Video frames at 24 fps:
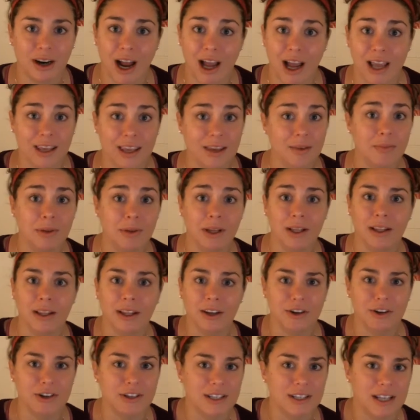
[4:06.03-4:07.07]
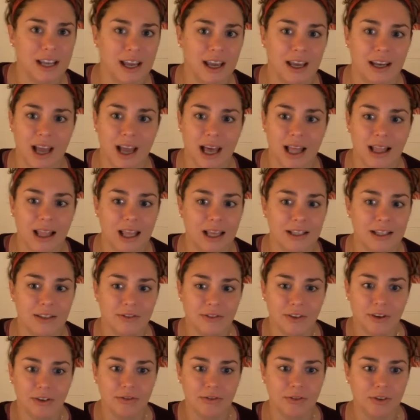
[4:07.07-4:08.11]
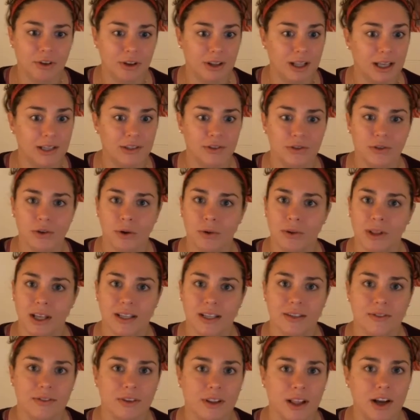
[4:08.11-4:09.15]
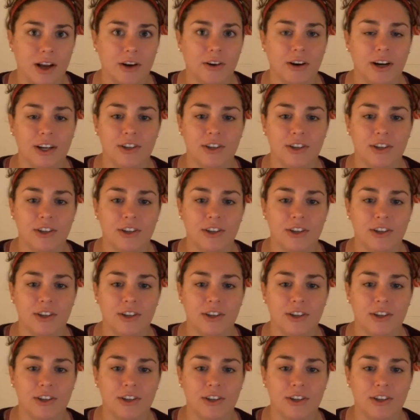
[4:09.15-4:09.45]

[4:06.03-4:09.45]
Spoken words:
I completely understand. I like to feel full. I don't like to feel hungry.